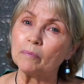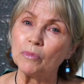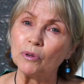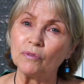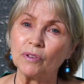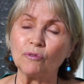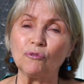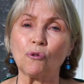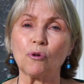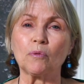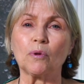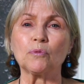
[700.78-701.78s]
moving
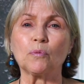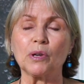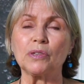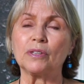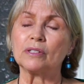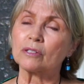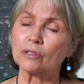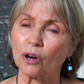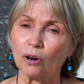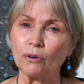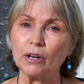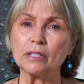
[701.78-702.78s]
forward with this
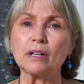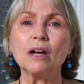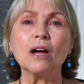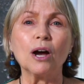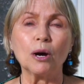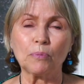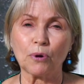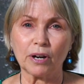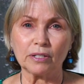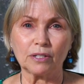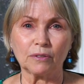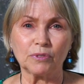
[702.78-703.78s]
current
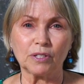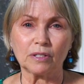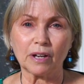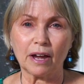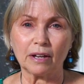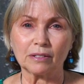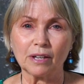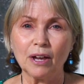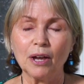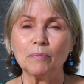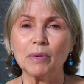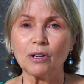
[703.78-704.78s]
oppressive state,
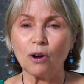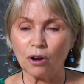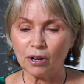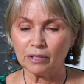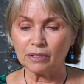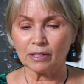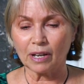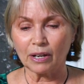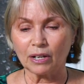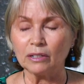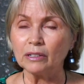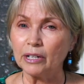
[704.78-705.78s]
because
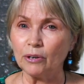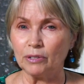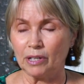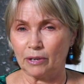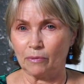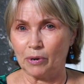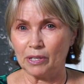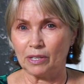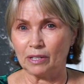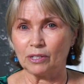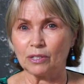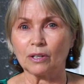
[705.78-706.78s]
clearly with
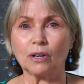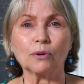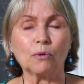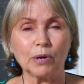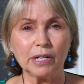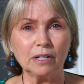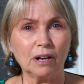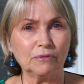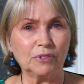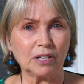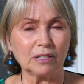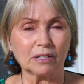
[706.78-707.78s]
this Queen of
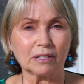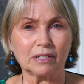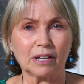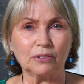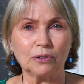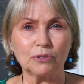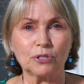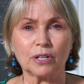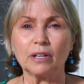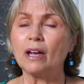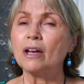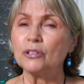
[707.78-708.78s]
Discs
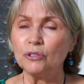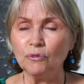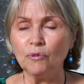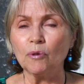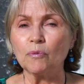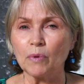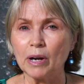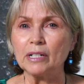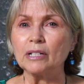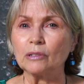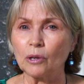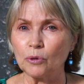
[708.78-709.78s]
energy, you've
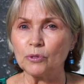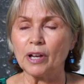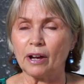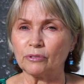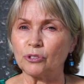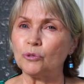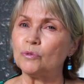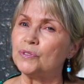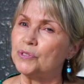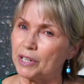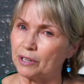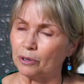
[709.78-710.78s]
already learned how to
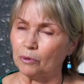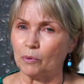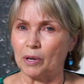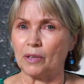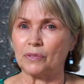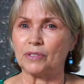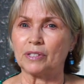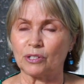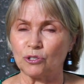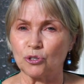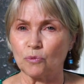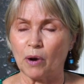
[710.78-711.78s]
deal with
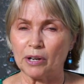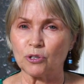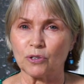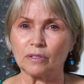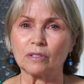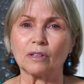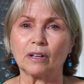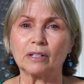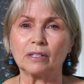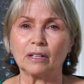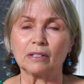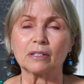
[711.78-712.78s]
situations
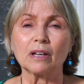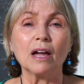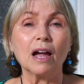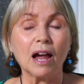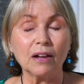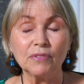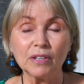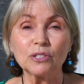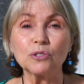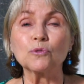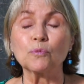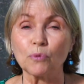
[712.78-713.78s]
like this, and
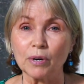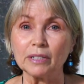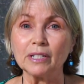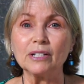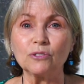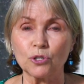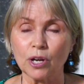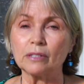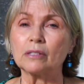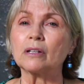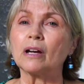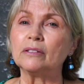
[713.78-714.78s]
this is really
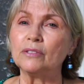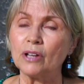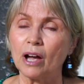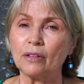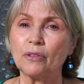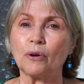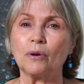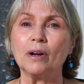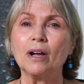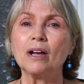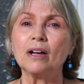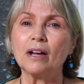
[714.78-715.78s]
just another
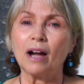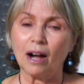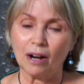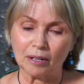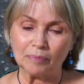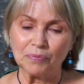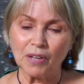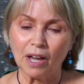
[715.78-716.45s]
uh,